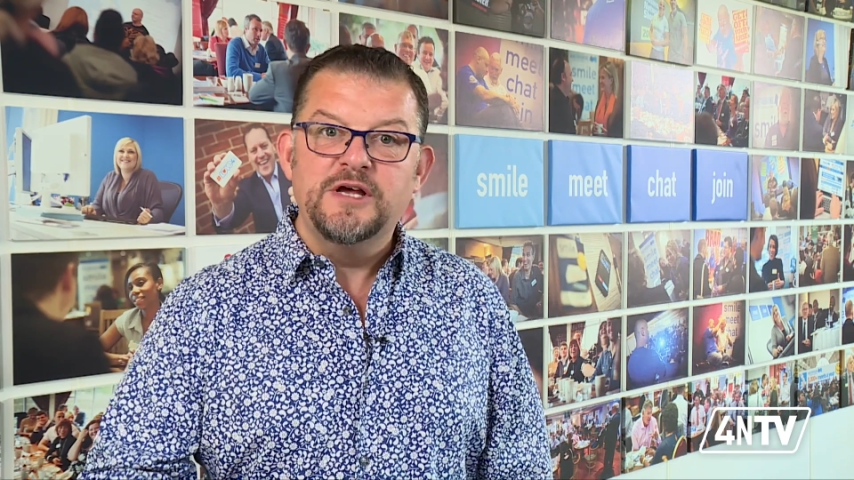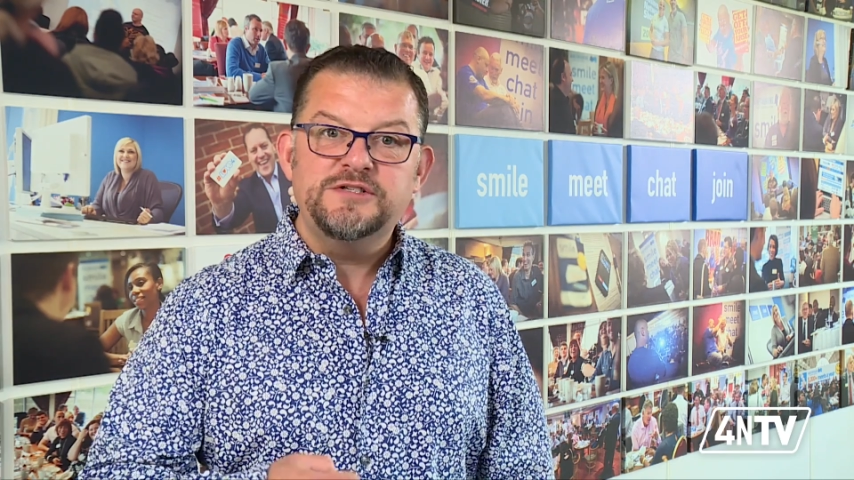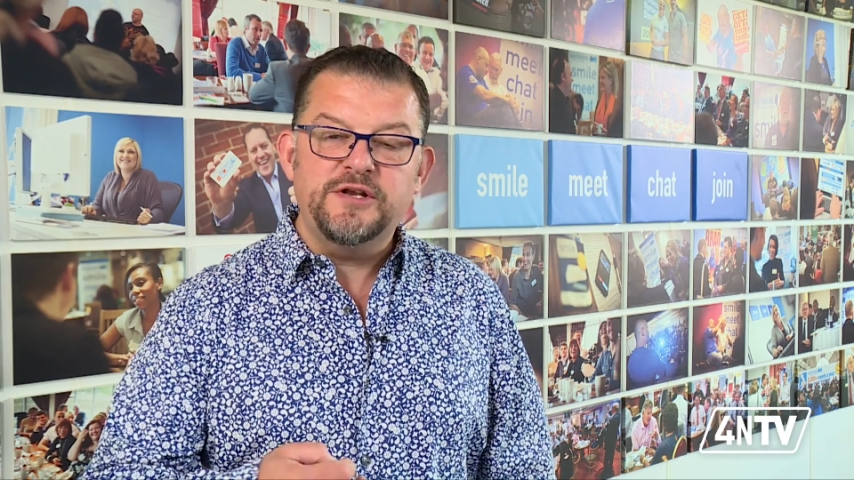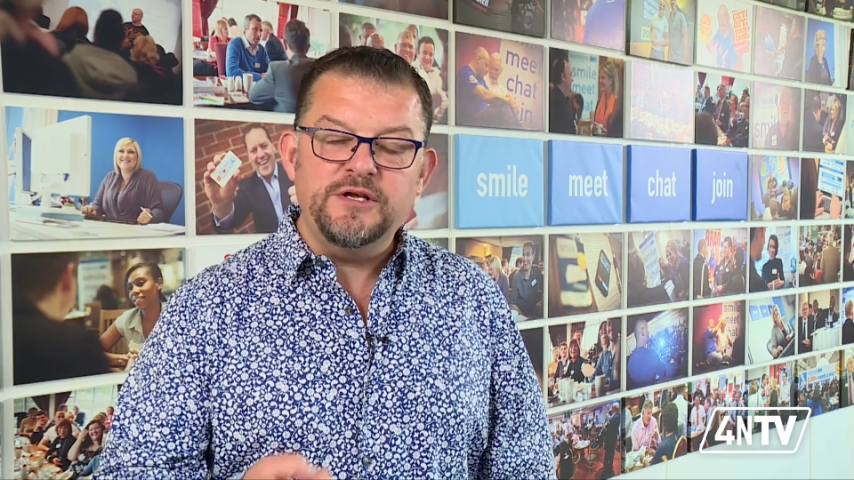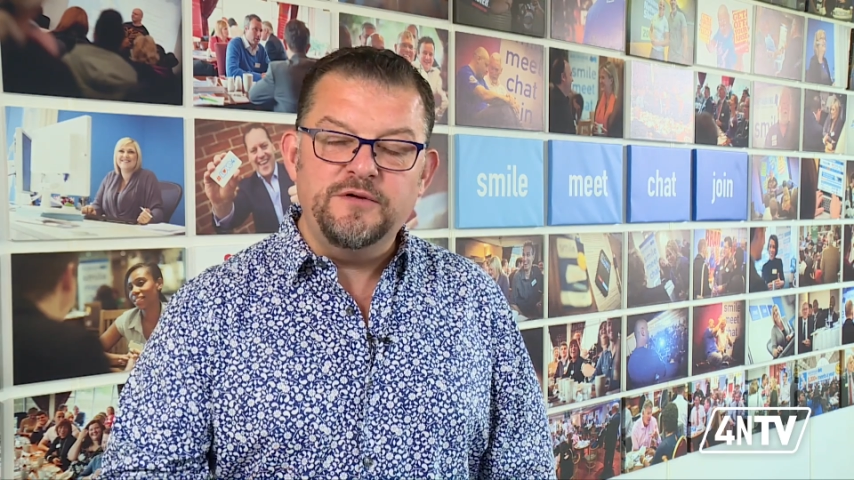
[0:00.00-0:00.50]

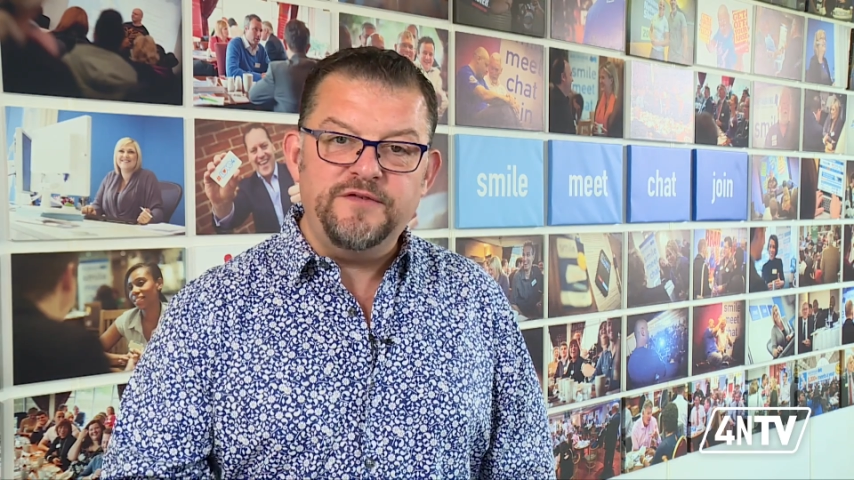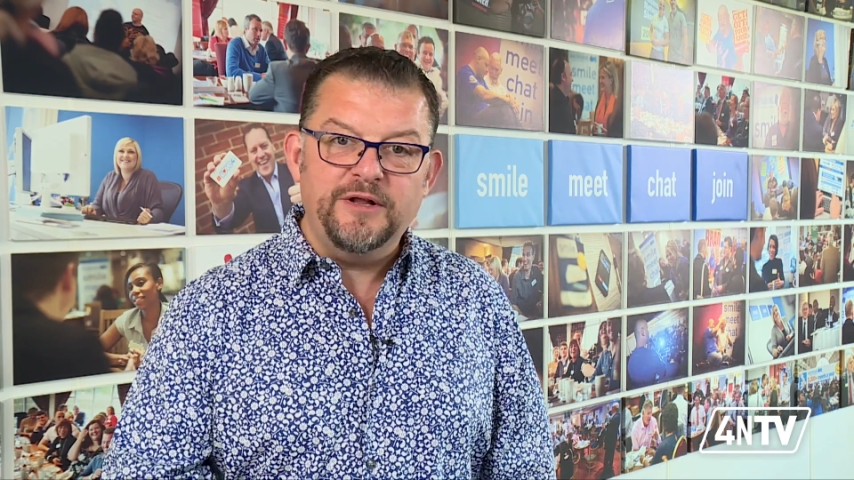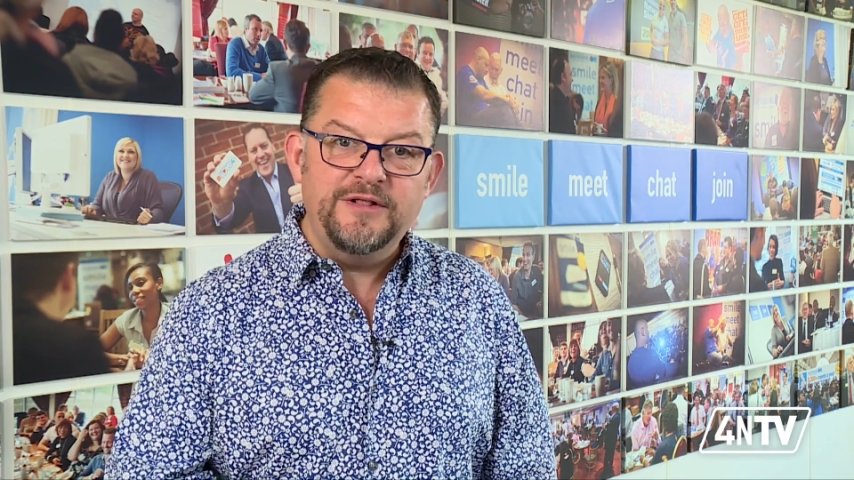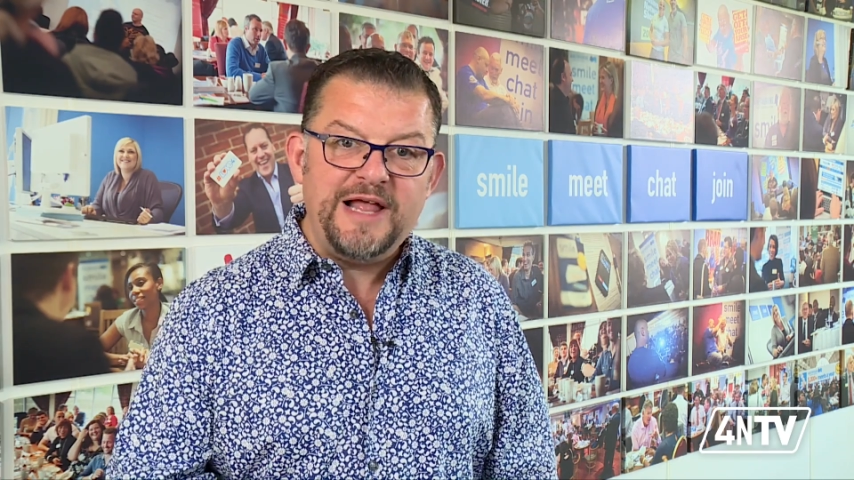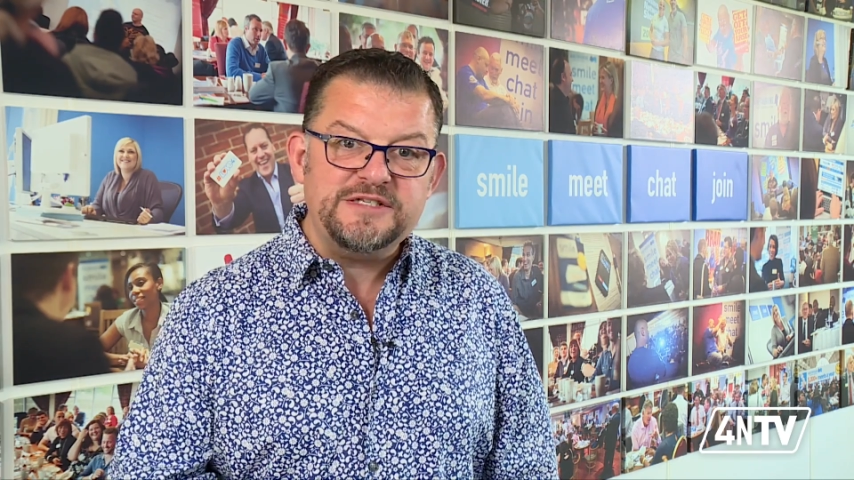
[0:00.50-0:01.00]
so that you
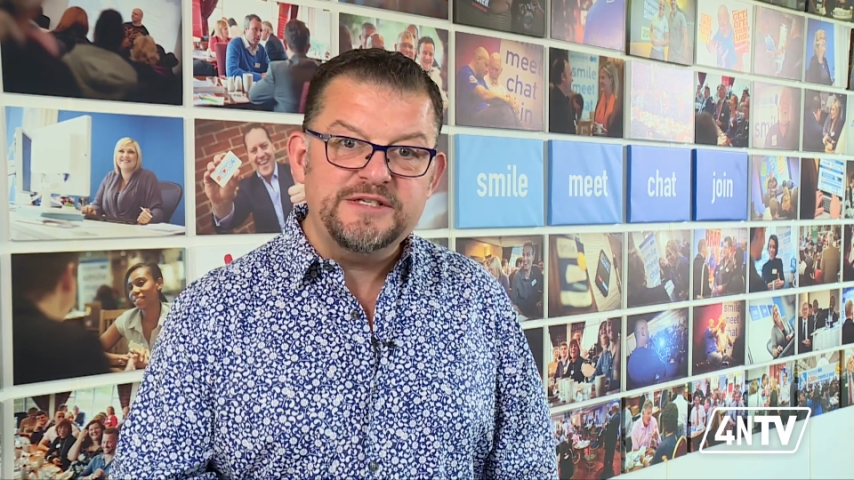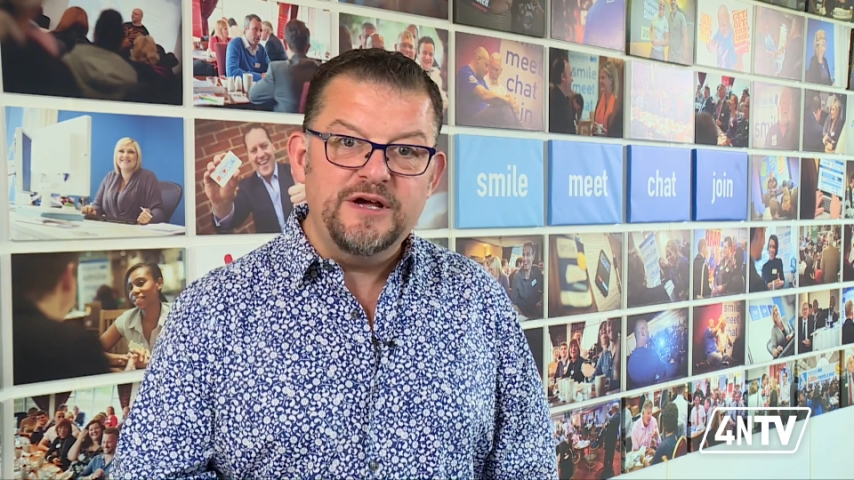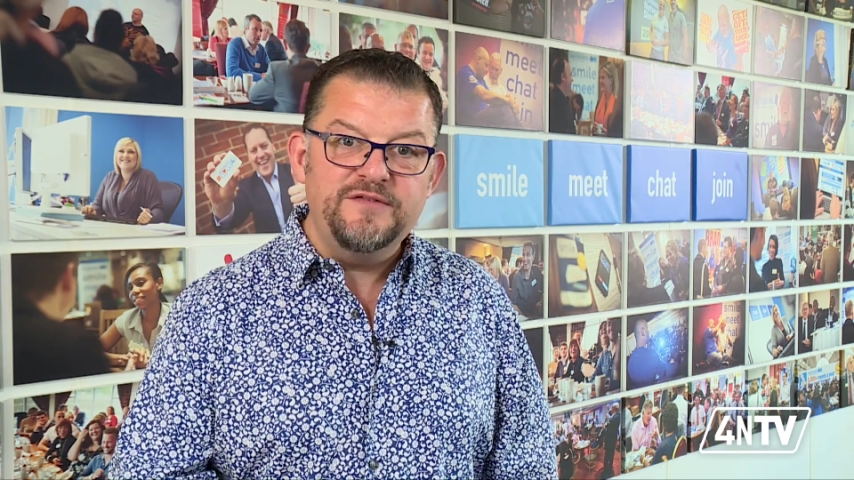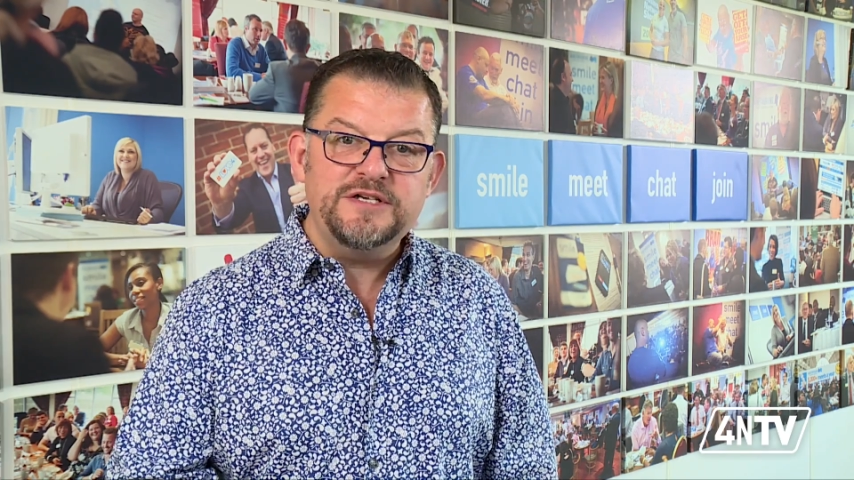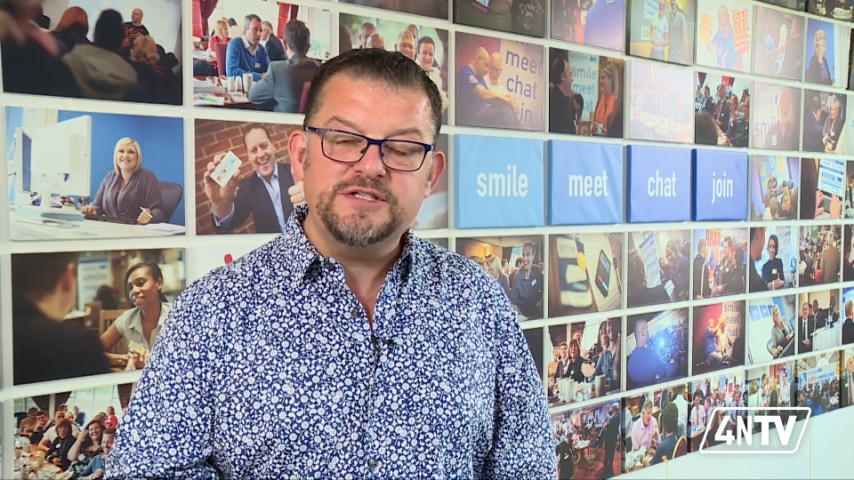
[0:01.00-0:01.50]
feel less
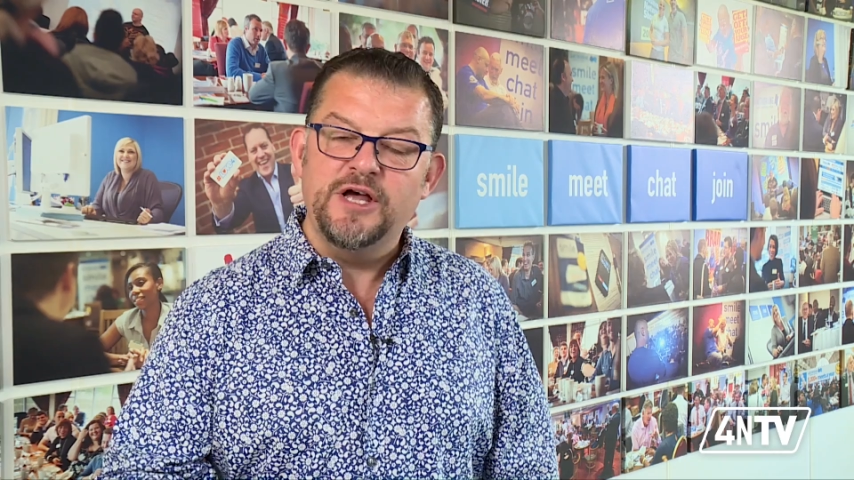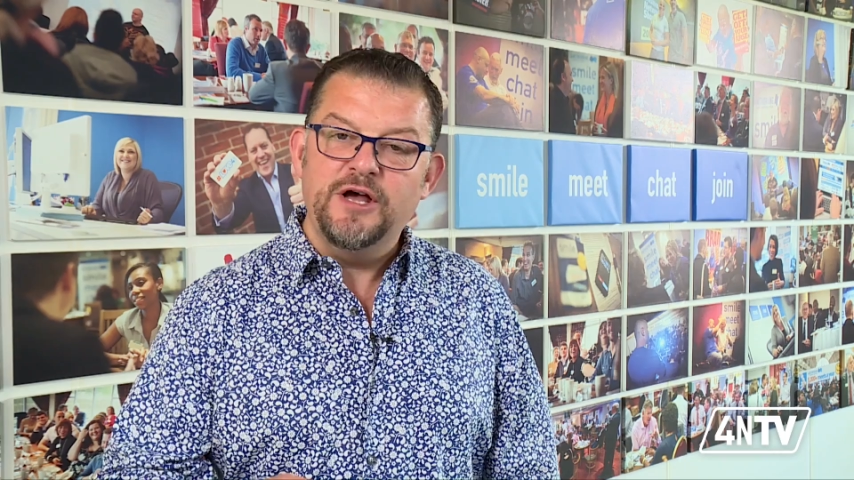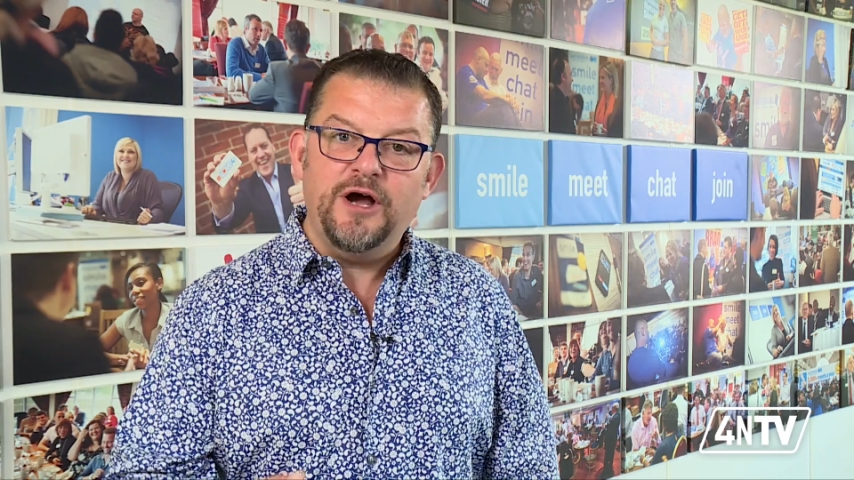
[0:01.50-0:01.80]
nervous